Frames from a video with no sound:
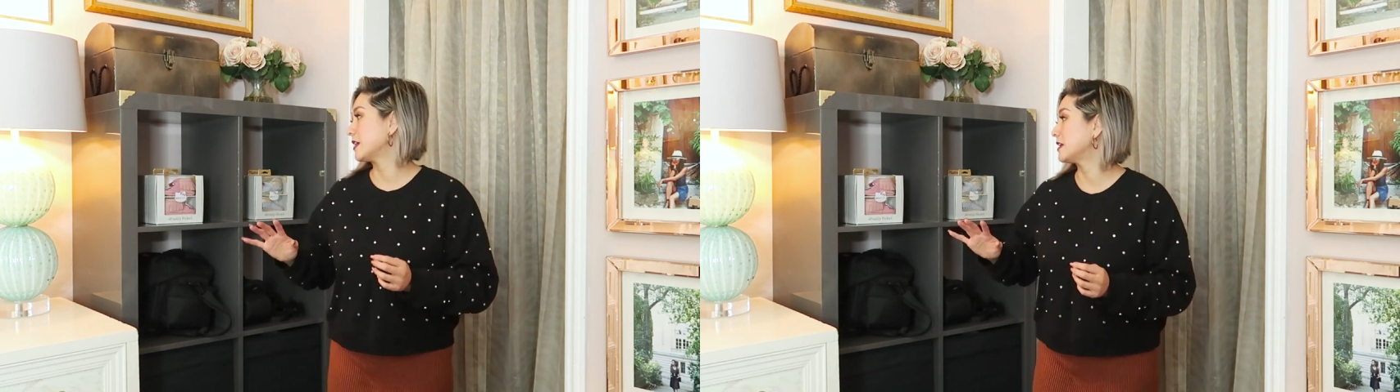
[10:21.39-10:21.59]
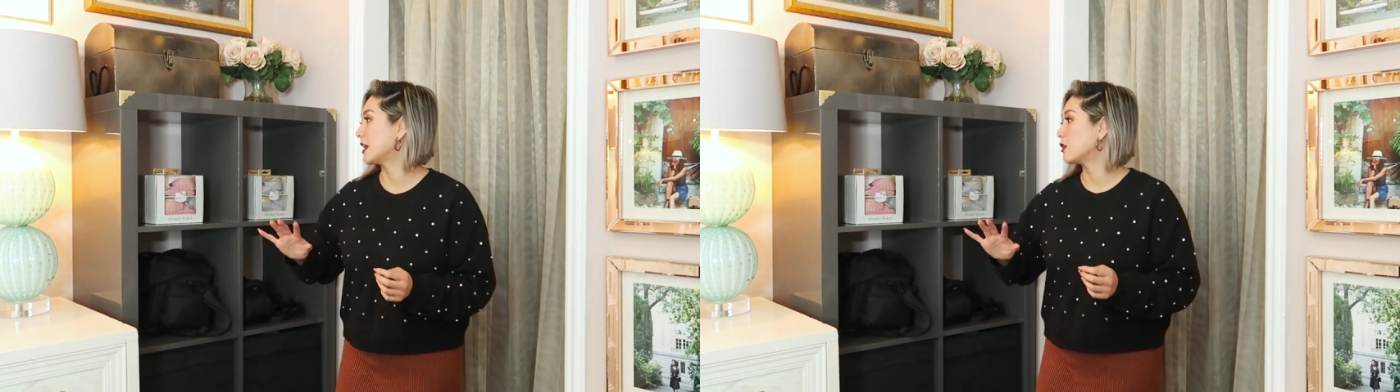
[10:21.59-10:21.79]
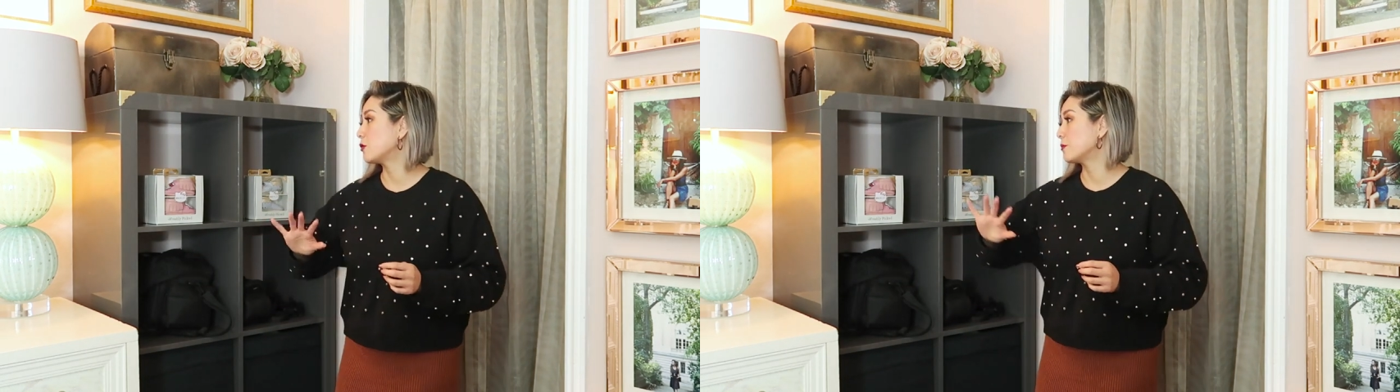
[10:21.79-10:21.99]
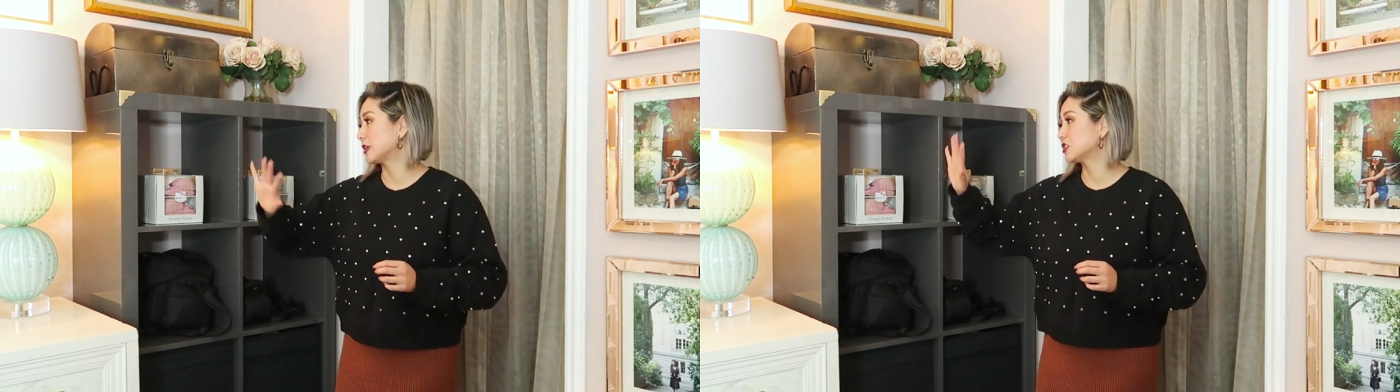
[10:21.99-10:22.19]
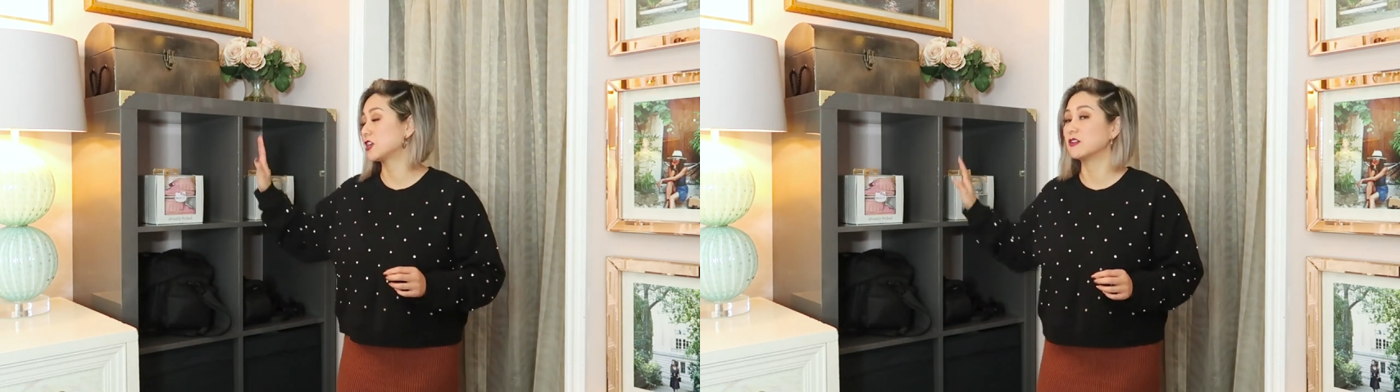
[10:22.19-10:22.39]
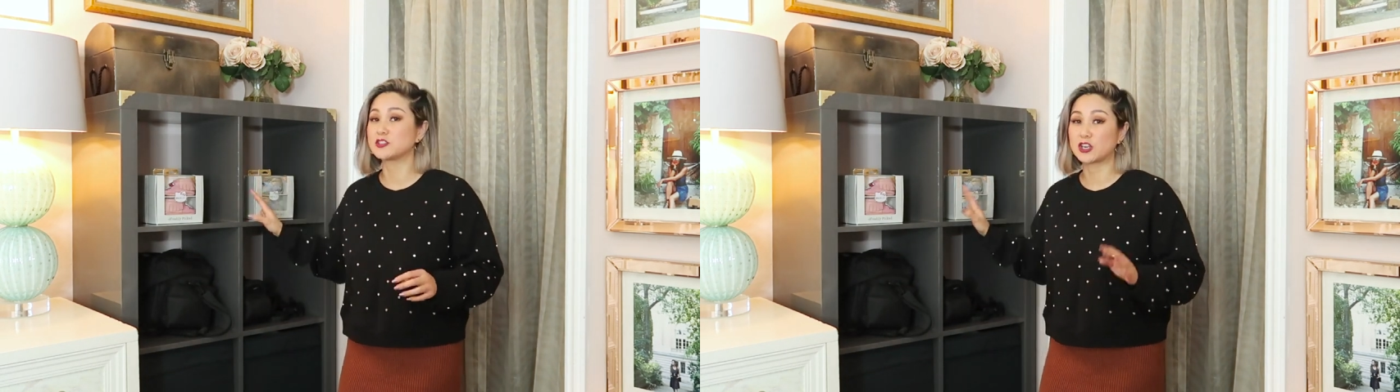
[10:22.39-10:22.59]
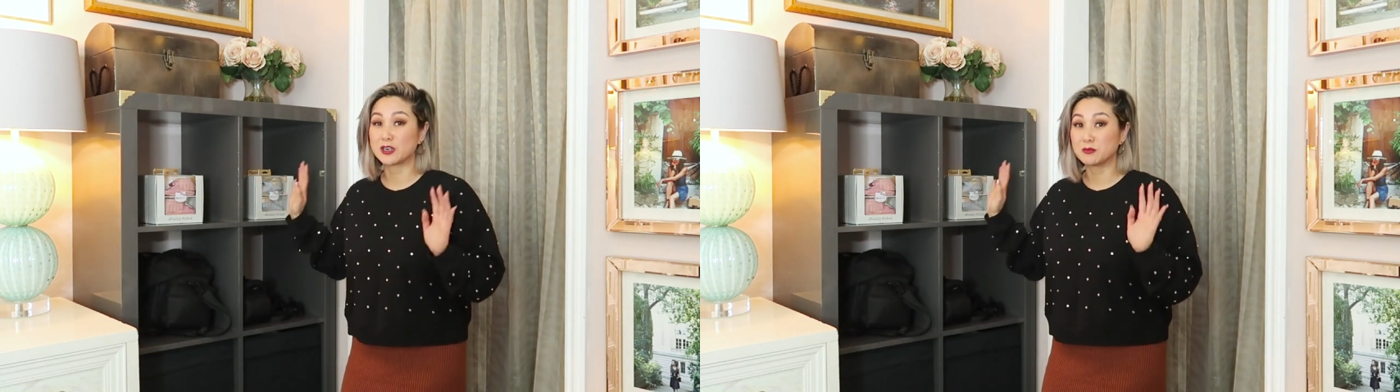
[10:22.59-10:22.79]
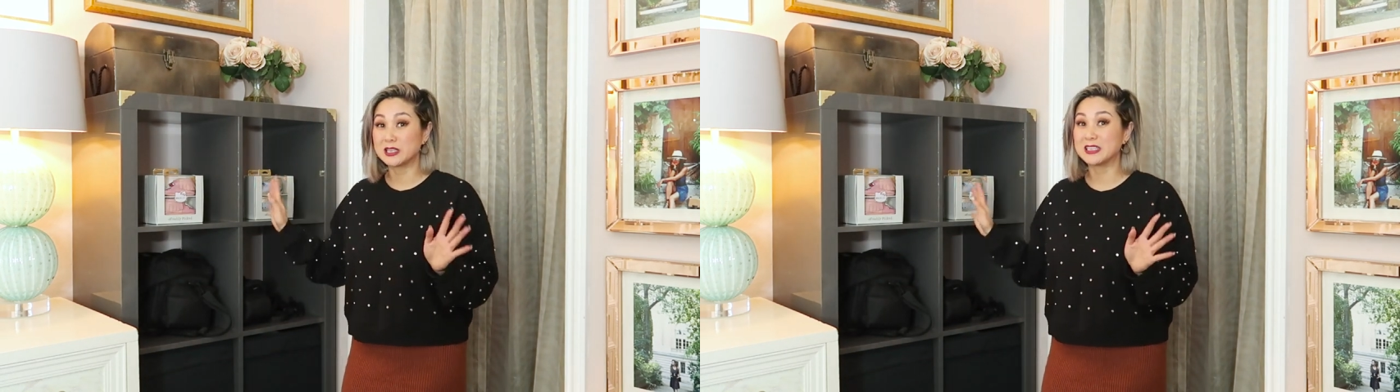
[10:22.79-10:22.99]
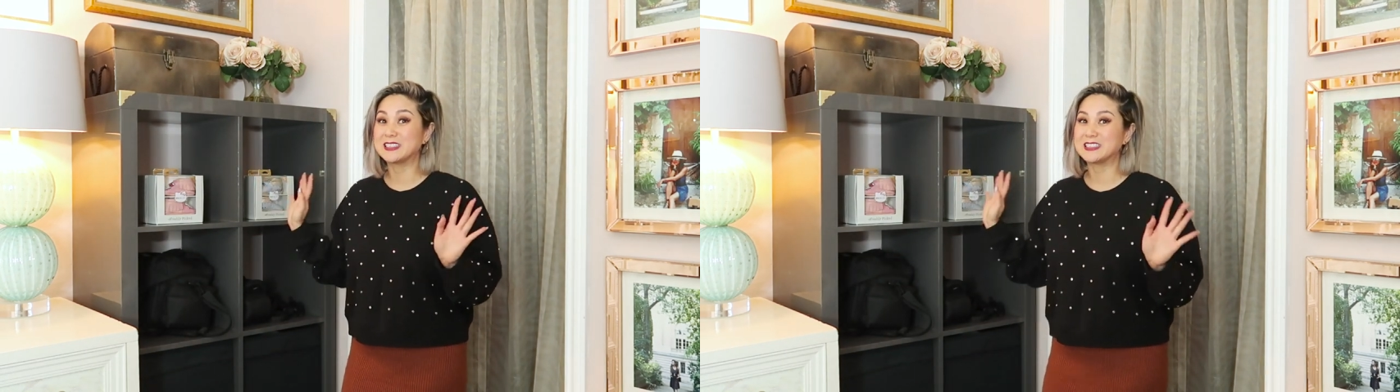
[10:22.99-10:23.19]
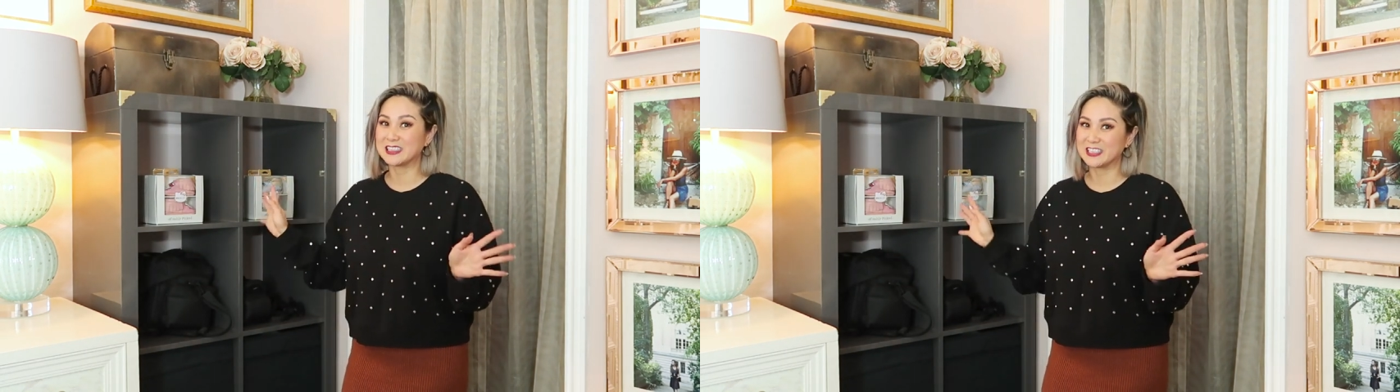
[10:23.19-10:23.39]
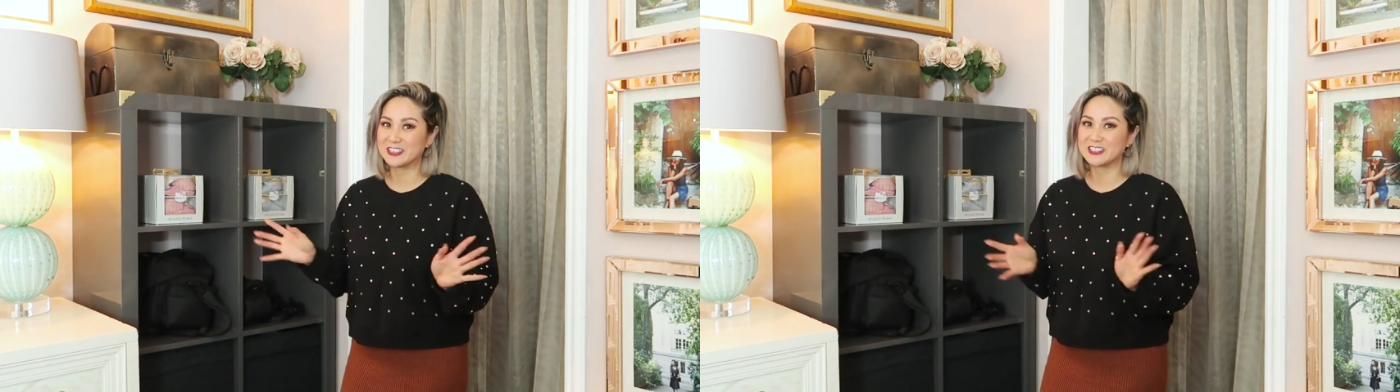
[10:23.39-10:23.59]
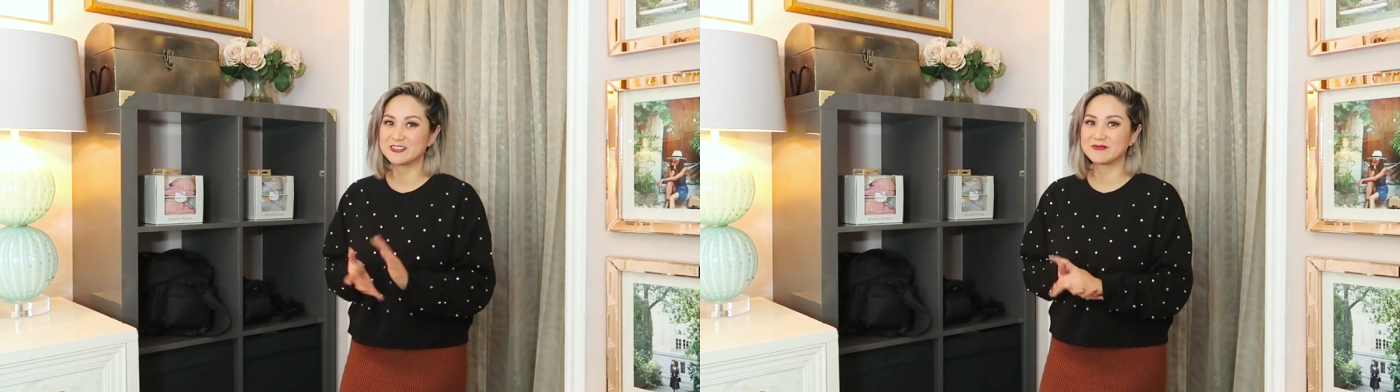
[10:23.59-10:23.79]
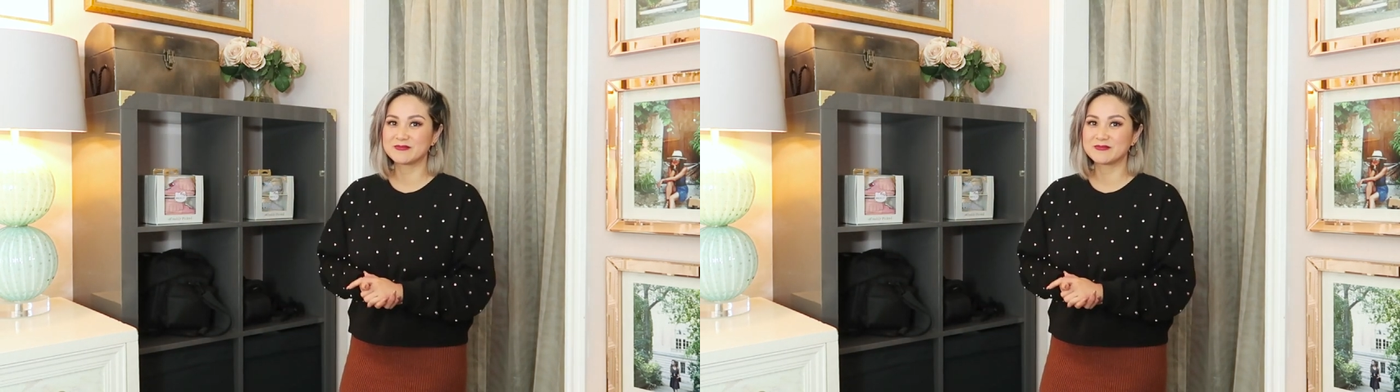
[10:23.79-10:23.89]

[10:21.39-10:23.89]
and now my shelves are completely decluttered.